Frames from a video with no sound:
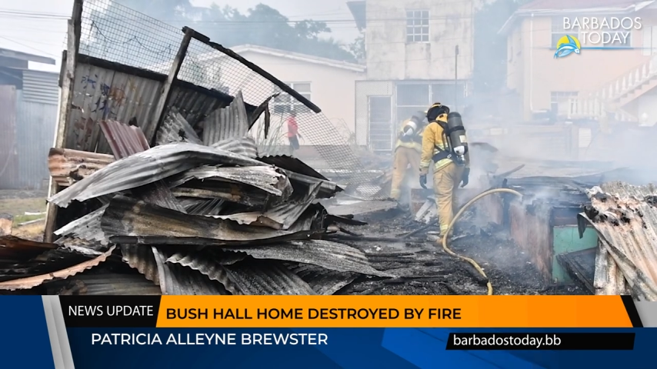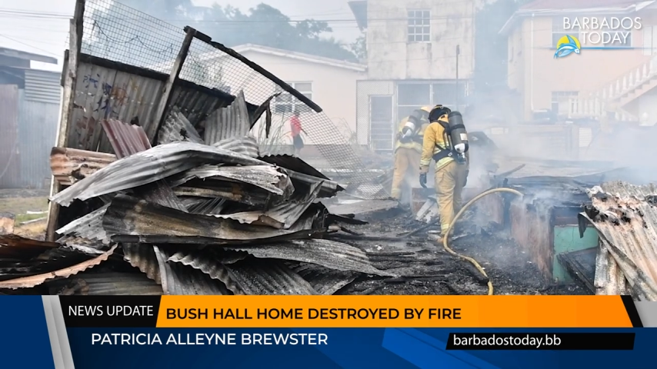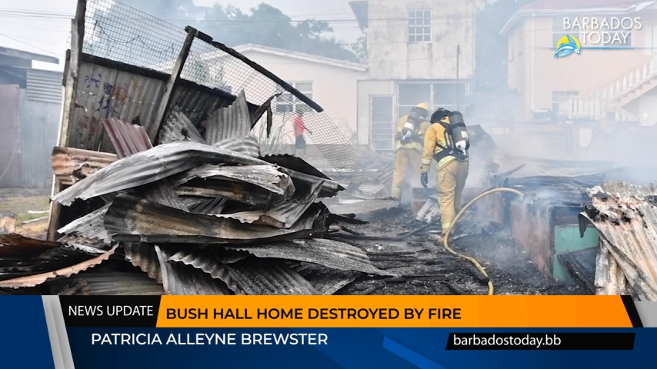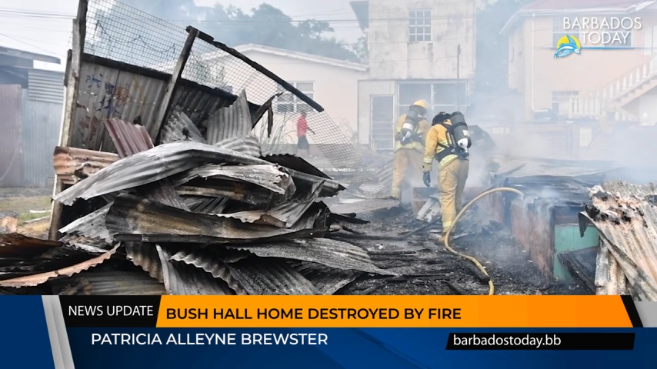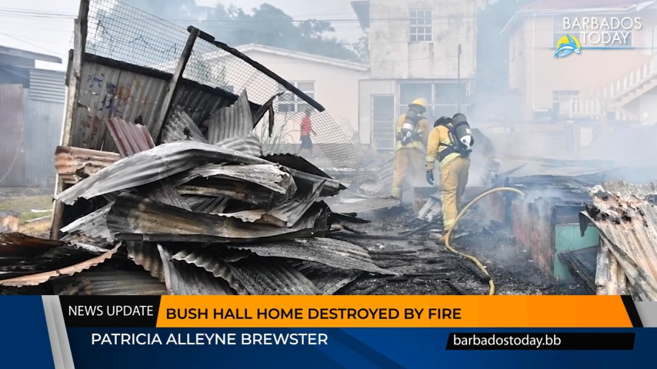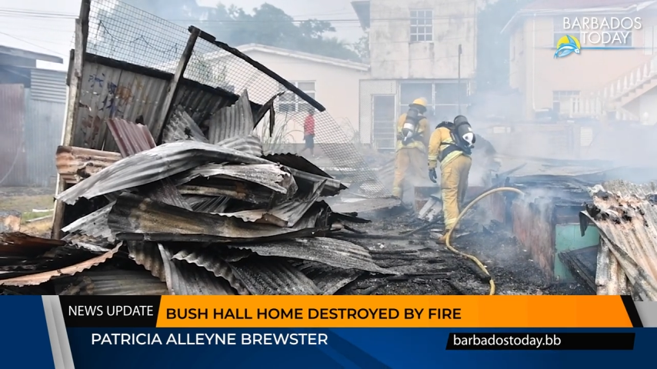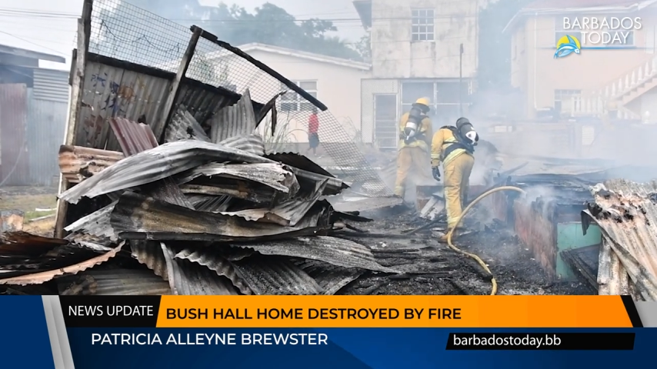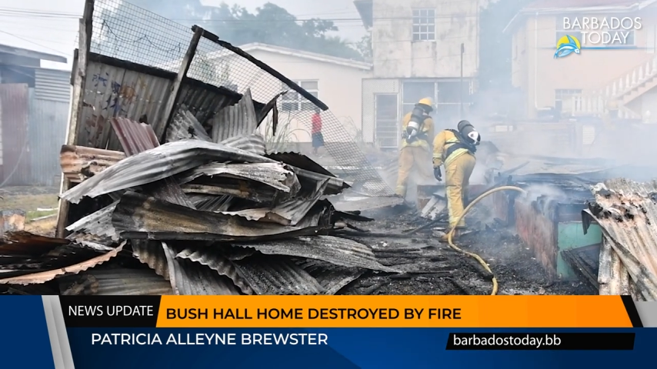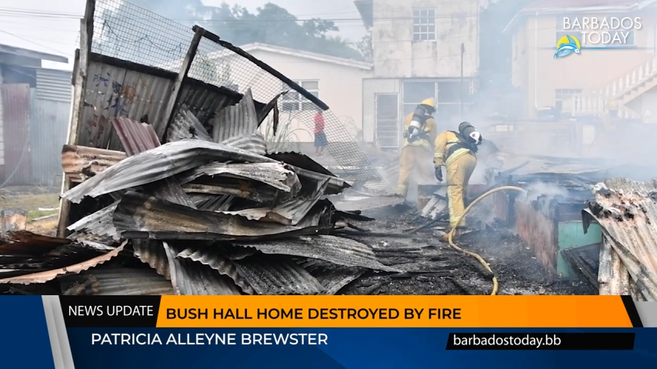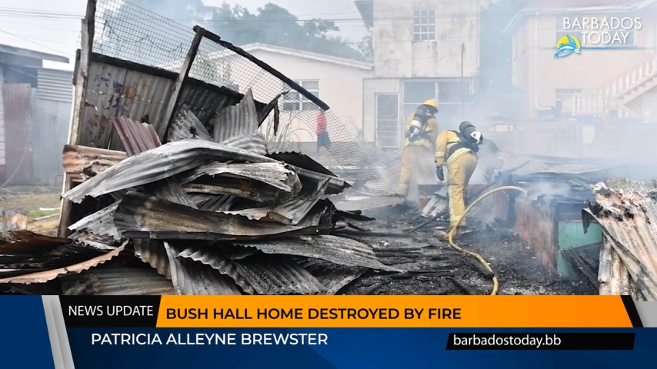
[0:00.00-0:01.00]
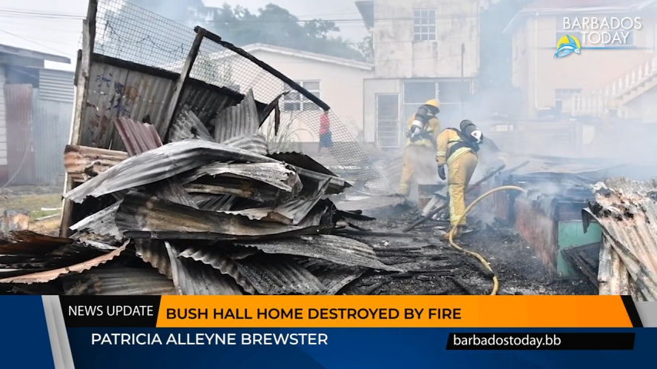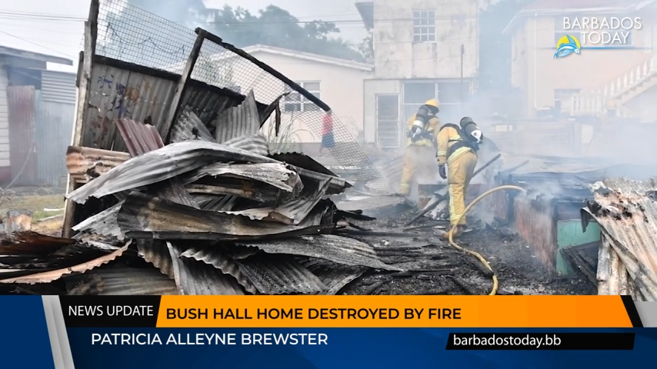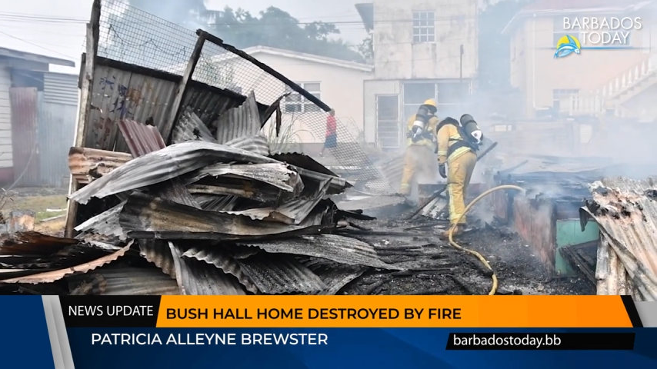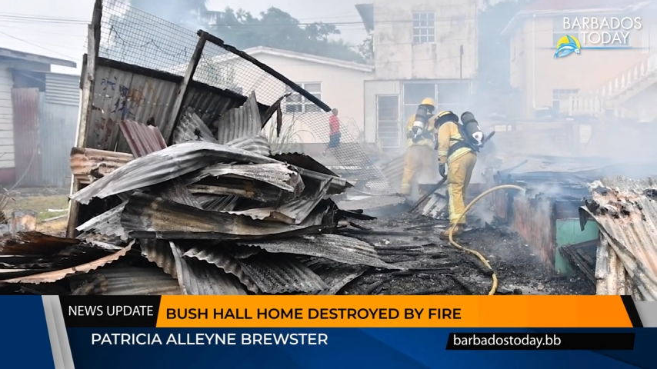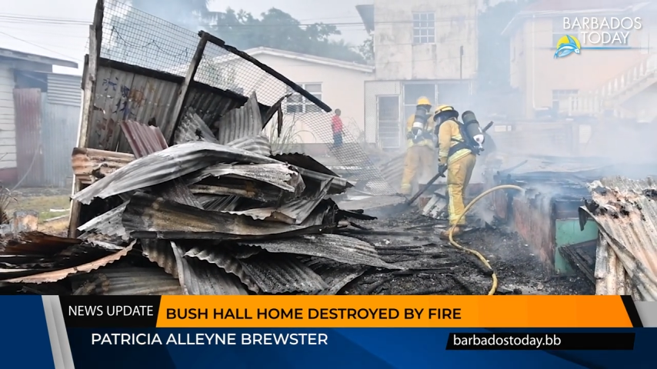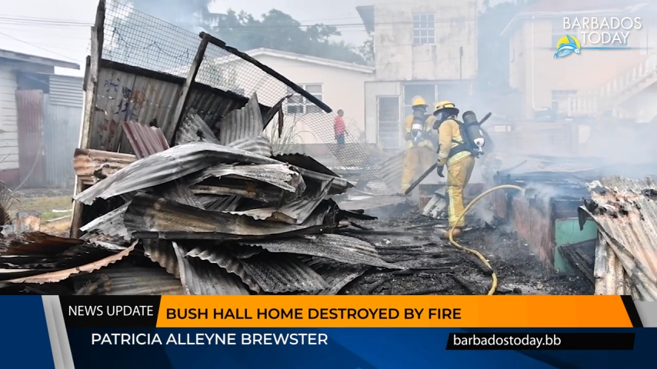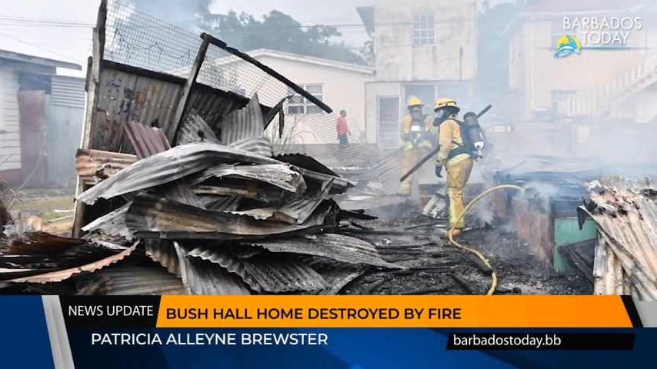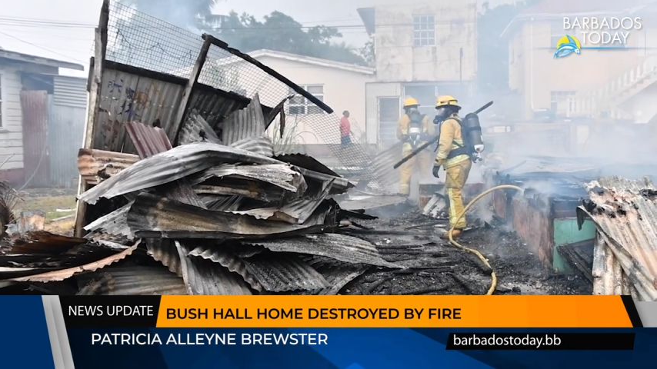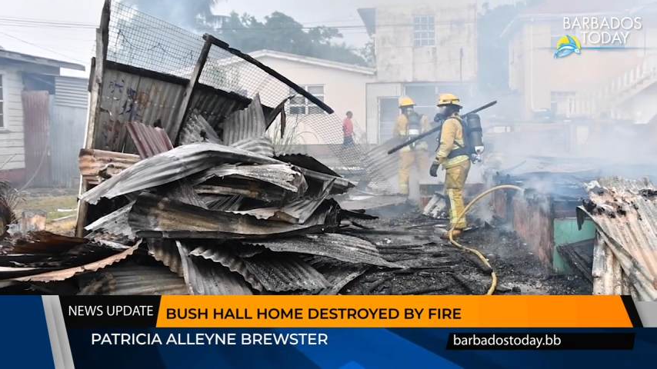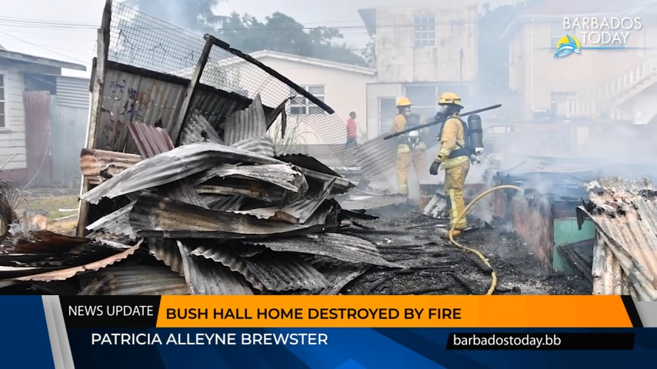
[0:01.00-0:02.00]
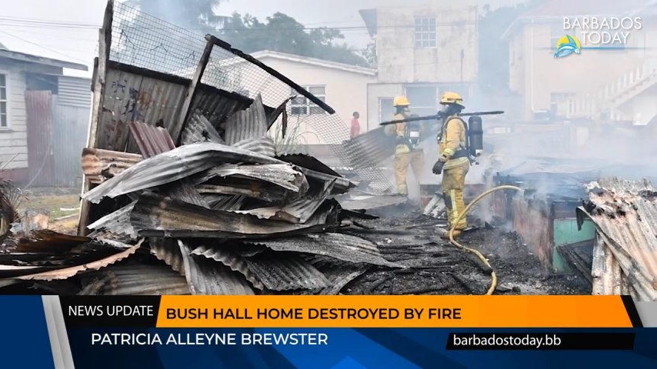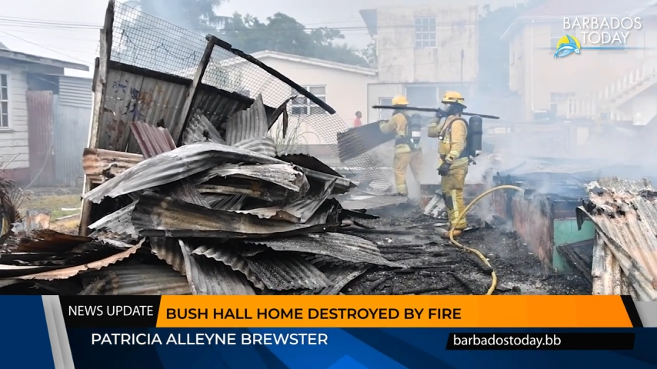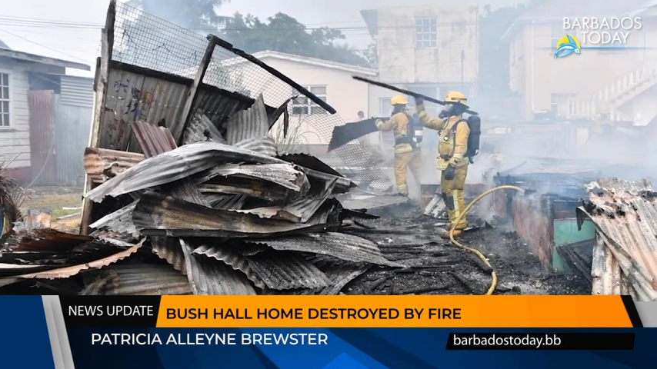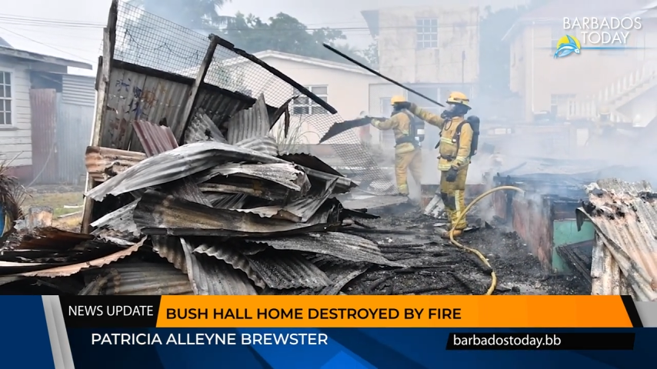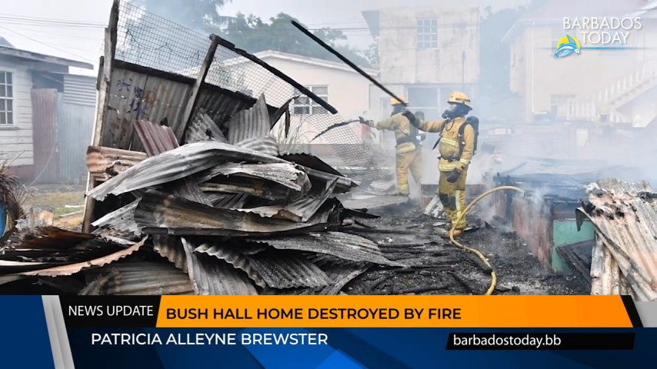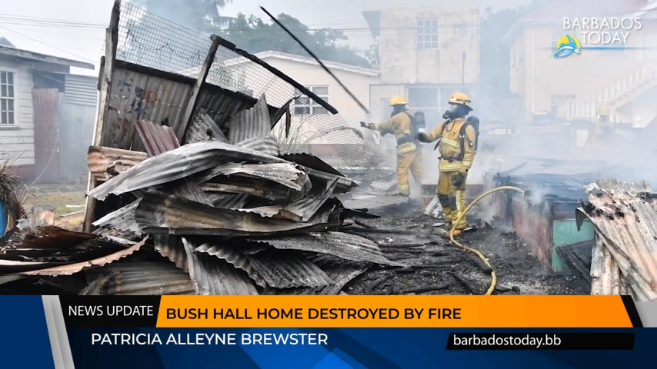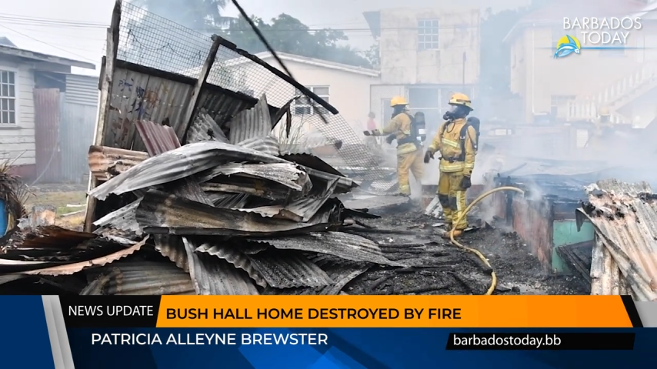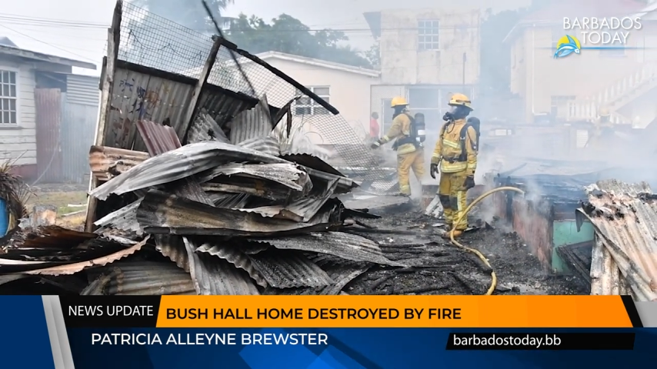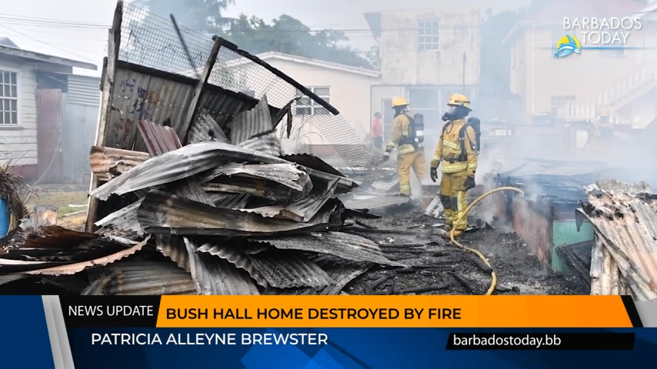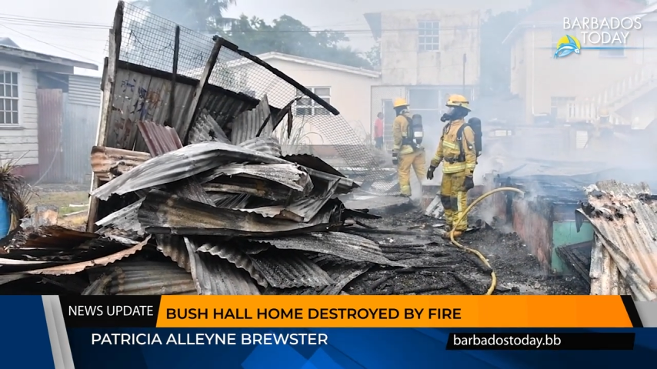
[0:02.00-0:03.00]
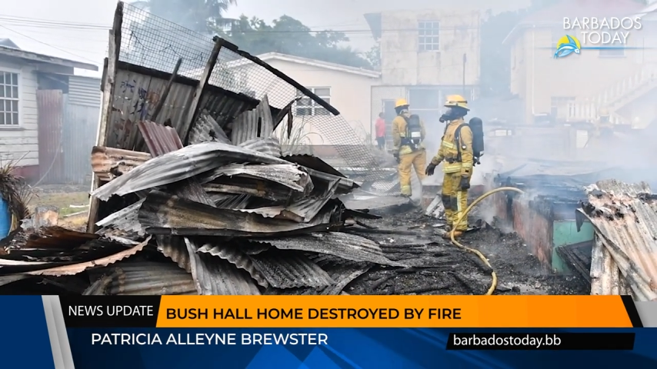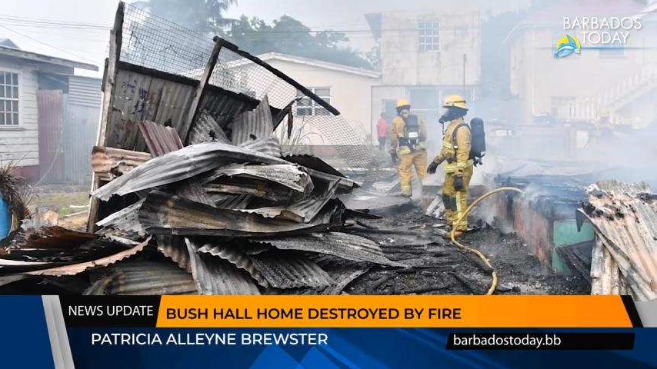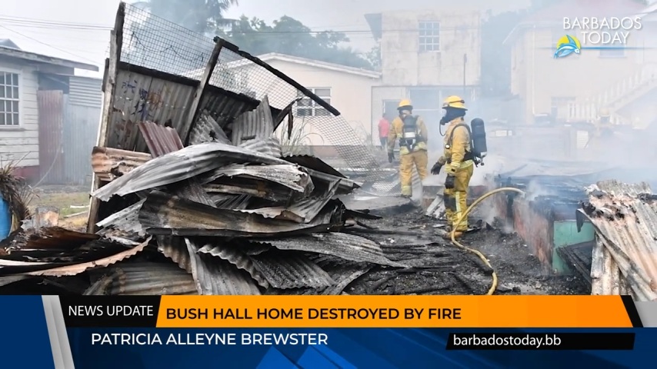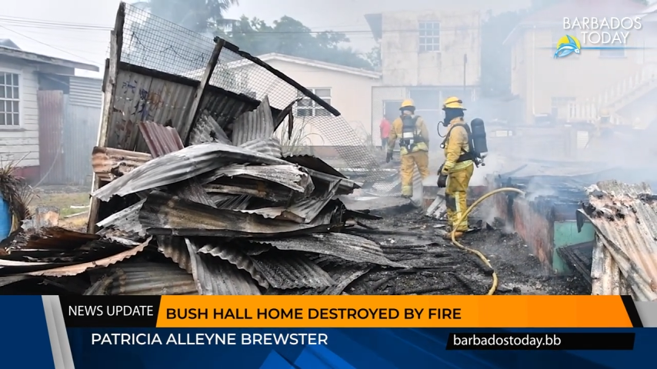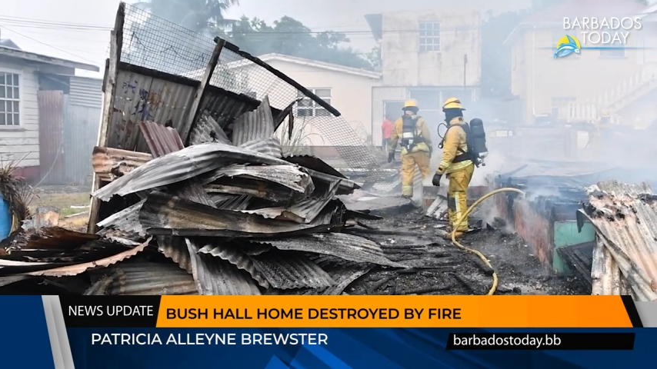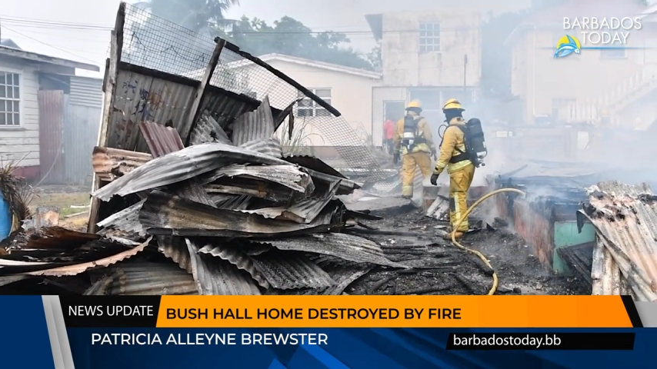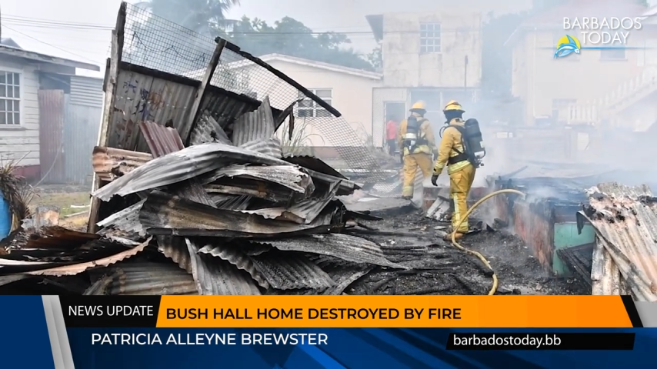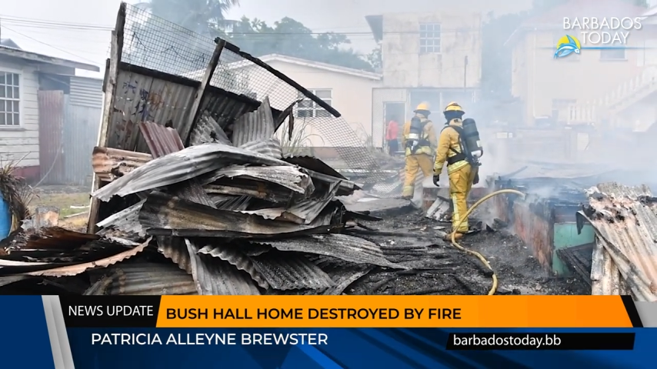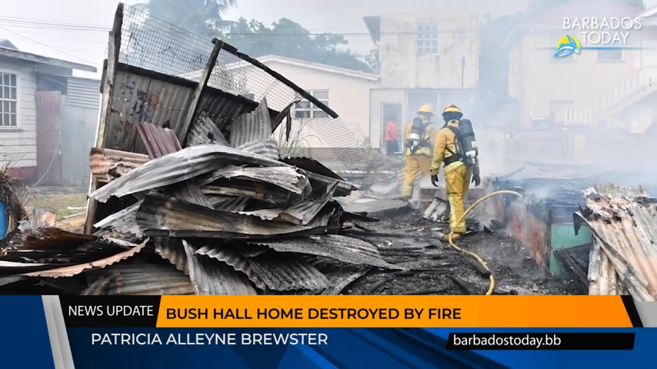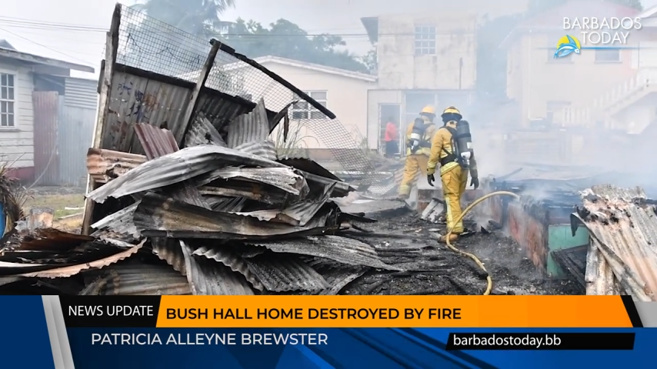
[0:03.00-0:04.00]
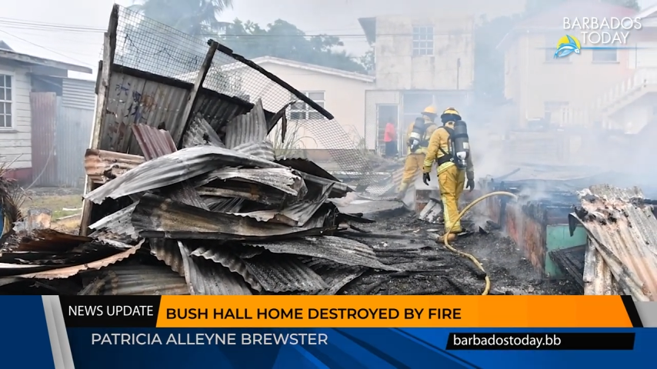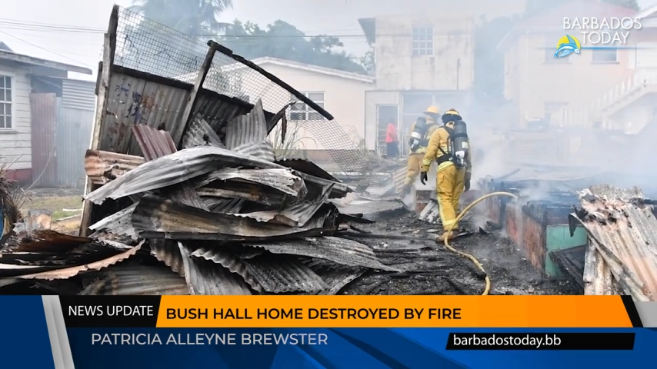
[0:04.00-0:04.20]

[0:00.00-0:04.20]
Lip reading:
(no speaker visible)